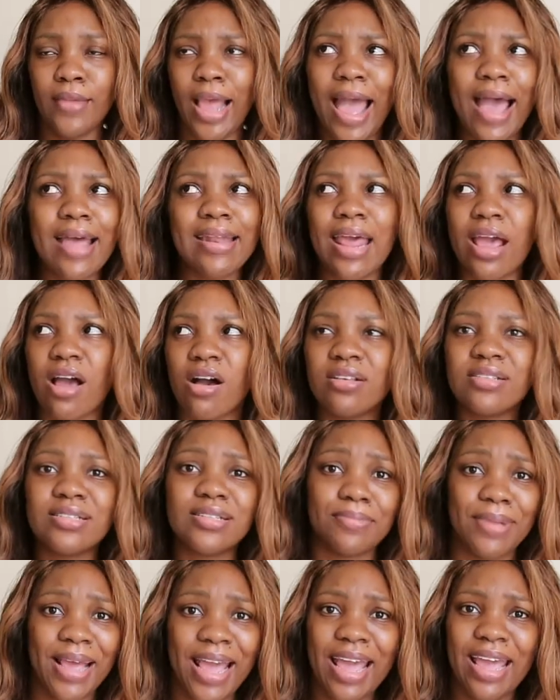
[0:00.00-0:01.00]
And I asked
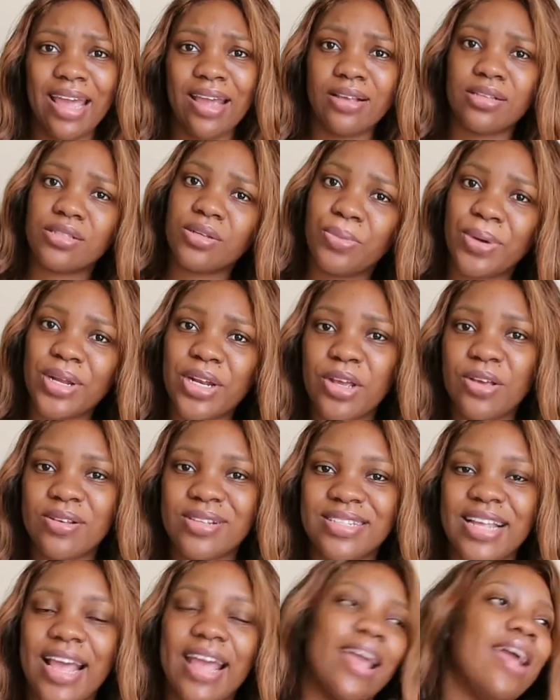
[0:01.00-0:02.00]
him, hey, so where do you
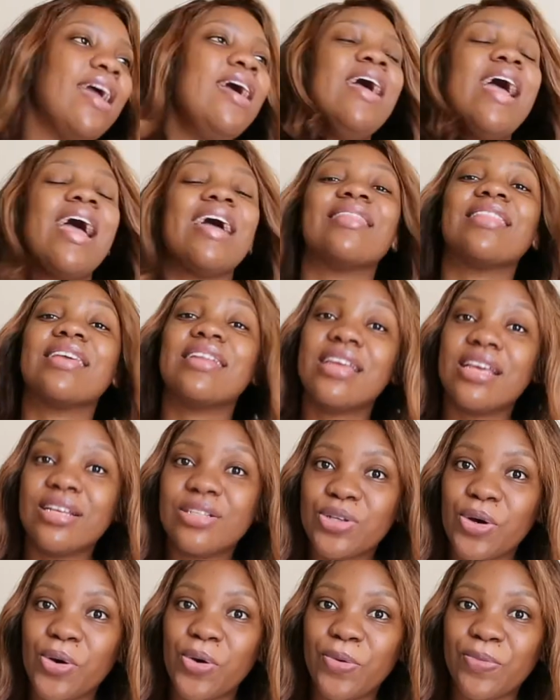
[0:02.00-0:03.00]
stay? And then he
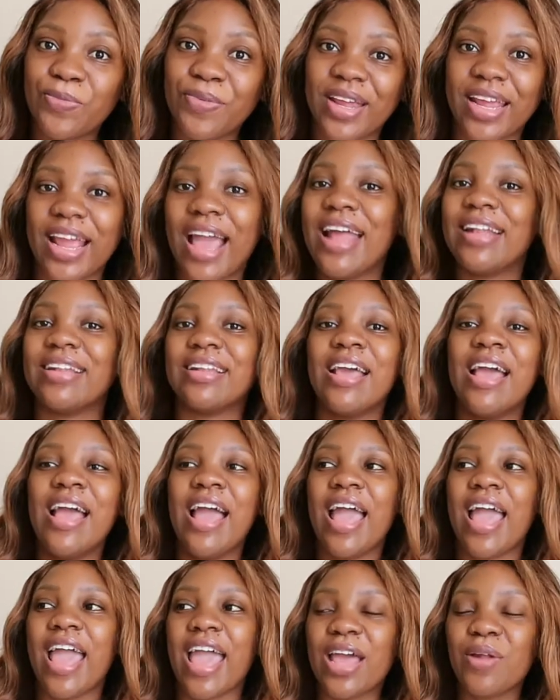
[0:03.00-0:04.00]
told me. And
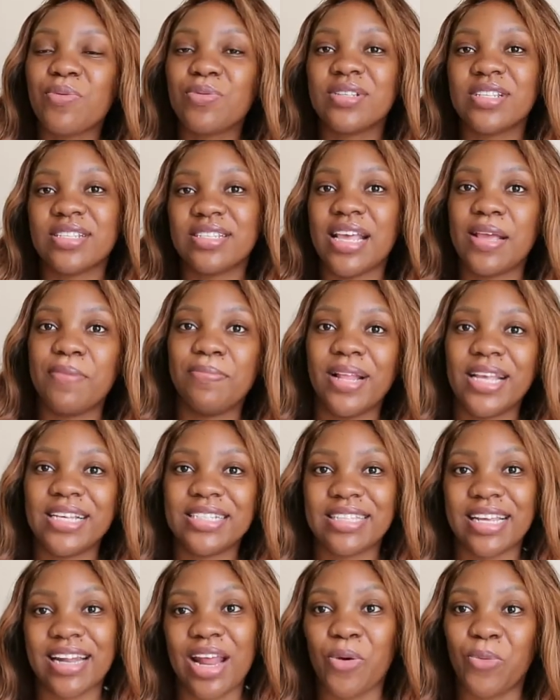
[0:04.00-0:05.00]
it was the same place
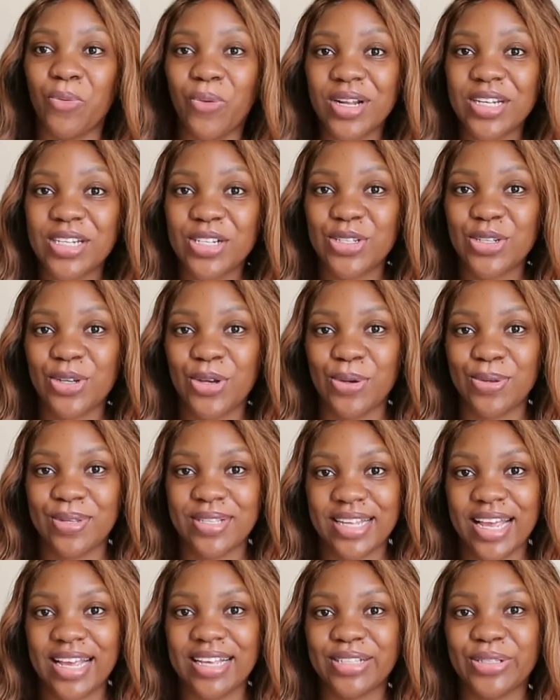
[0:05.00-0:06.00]
that I wanted to go
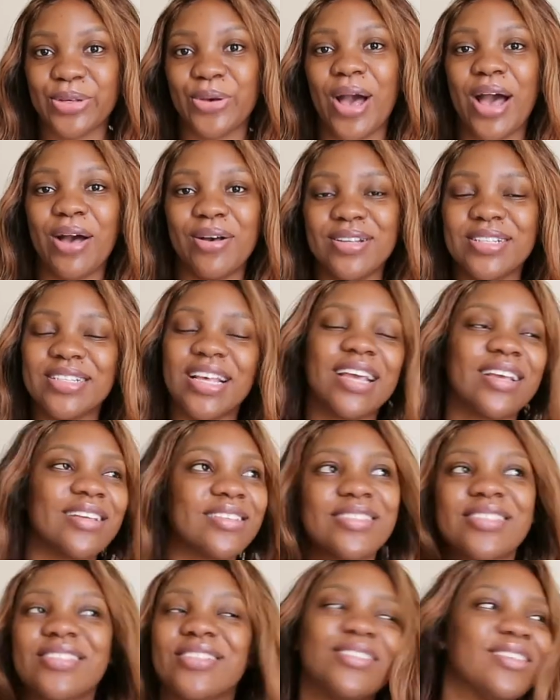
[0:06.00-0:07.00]
stay. So I was
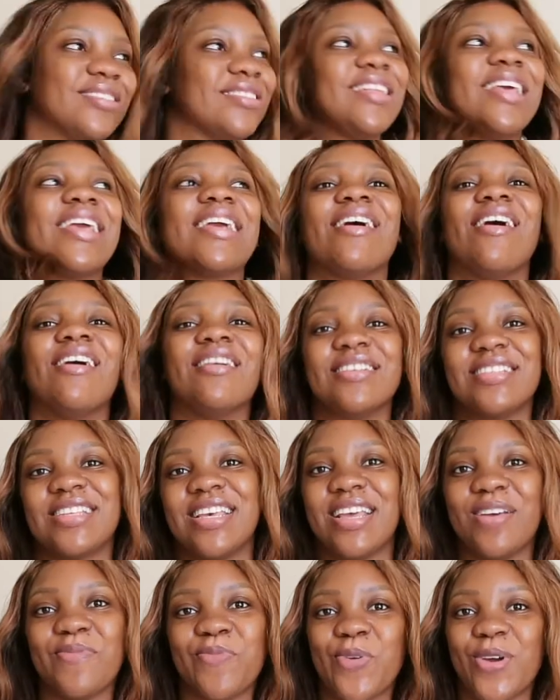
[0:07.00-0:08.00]
like
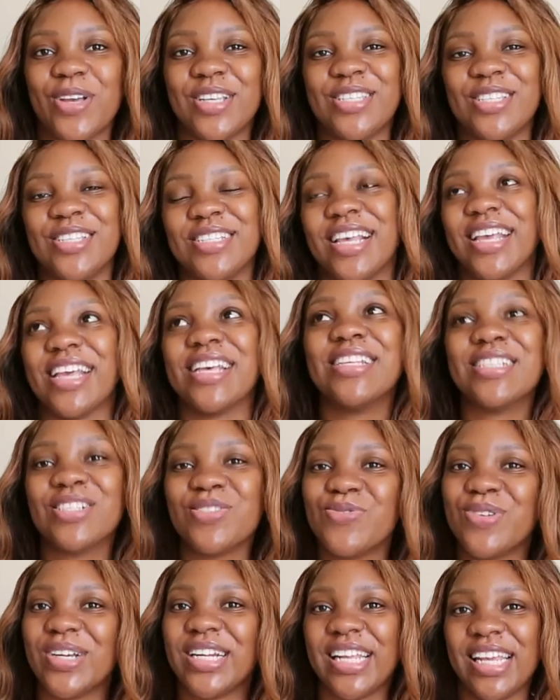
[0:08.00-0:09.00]
asking him questions, like, is
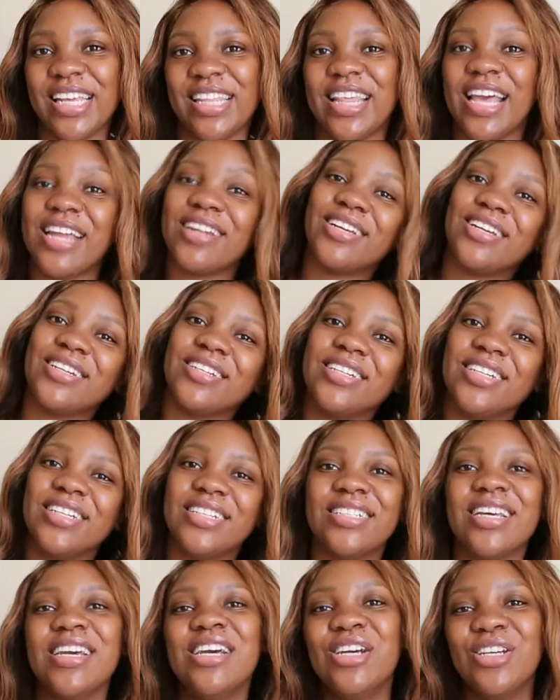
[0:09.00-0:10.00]
it really that
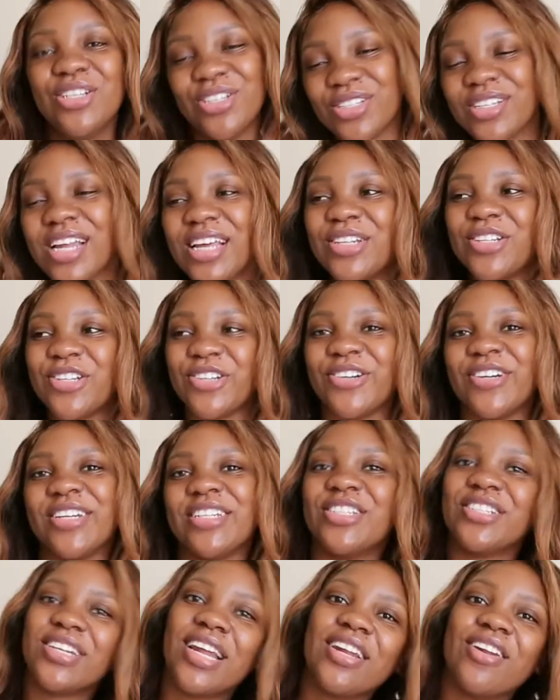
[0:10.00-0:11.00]
good? Should I do
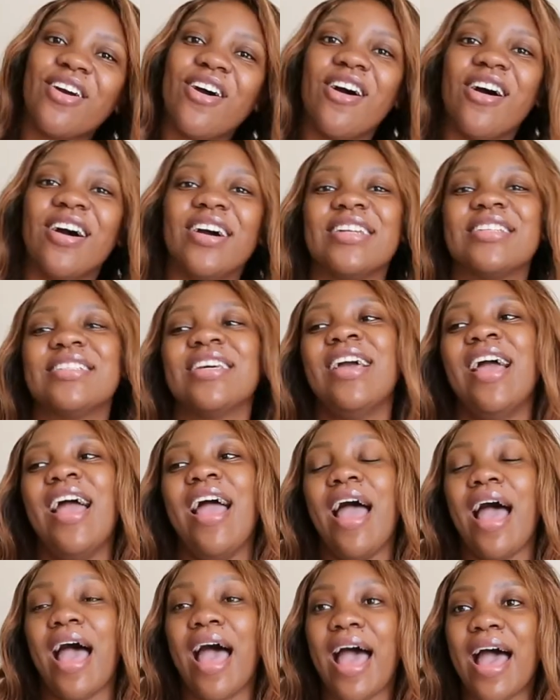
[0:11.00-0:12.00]
it? Should I not?
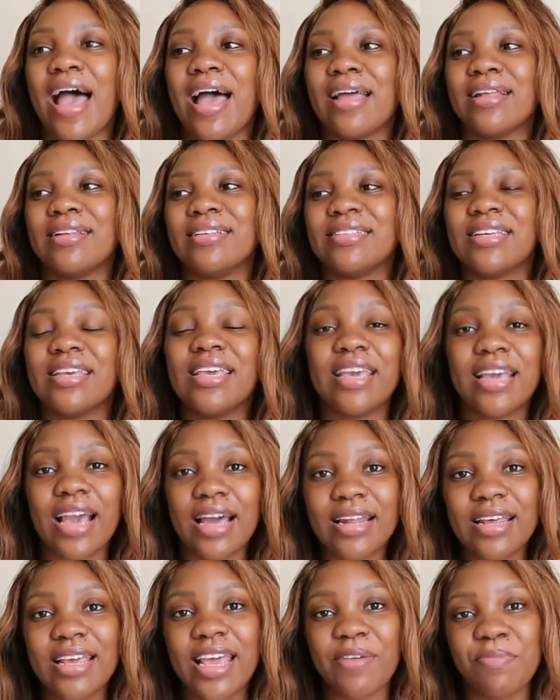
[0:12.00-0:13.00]
and he
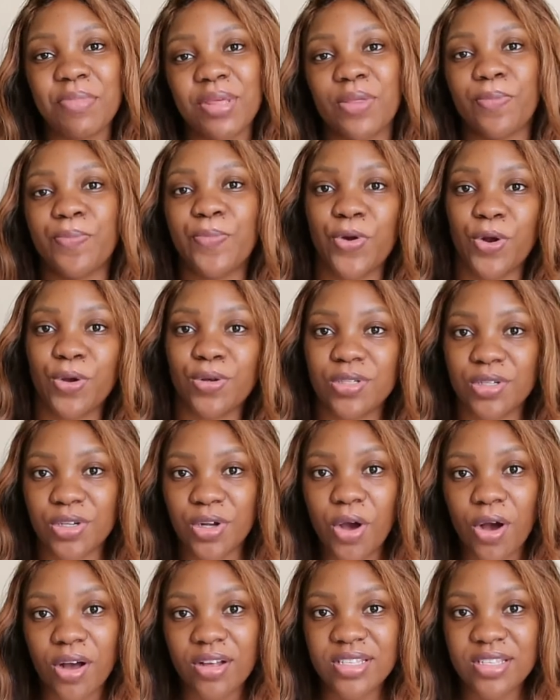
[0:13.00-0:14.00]
kind of gave me the pros
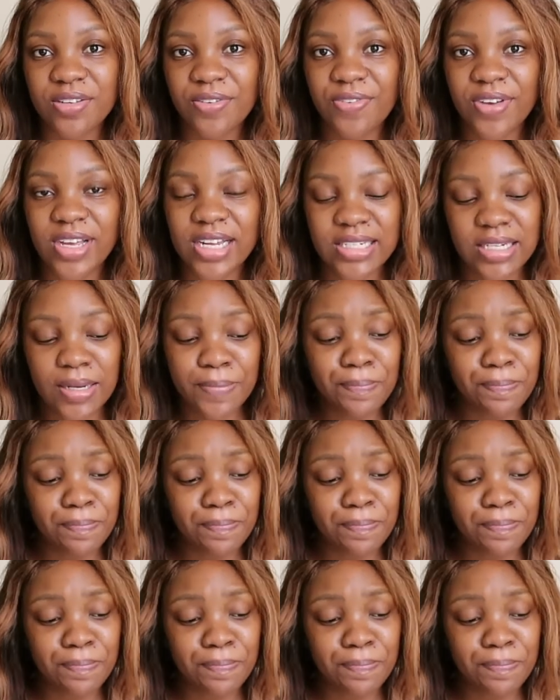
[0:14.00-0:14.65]
and cons of it.